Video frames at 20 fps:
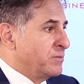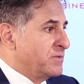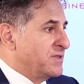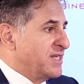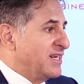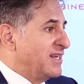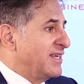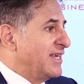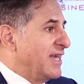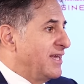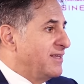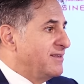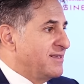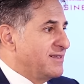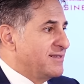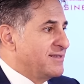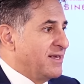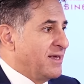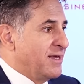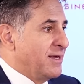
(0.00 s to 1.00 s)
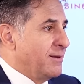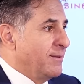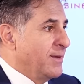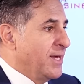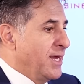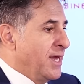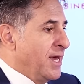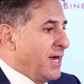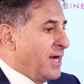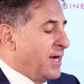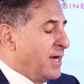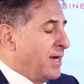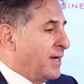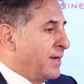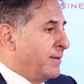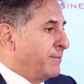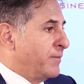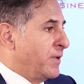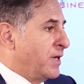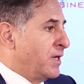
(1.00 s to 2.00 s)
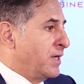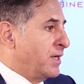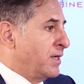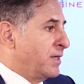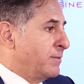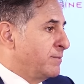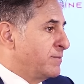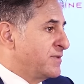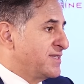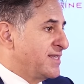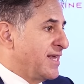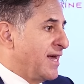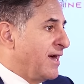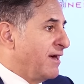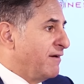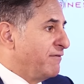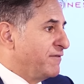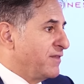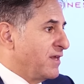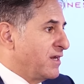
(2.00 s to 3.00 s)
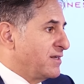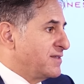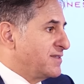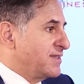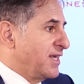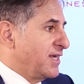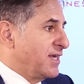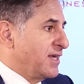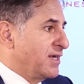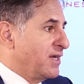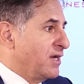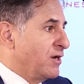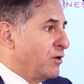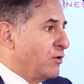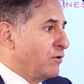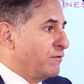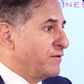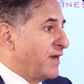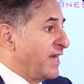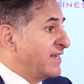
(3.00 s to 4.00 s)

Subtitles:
dedicated staff that is taking care of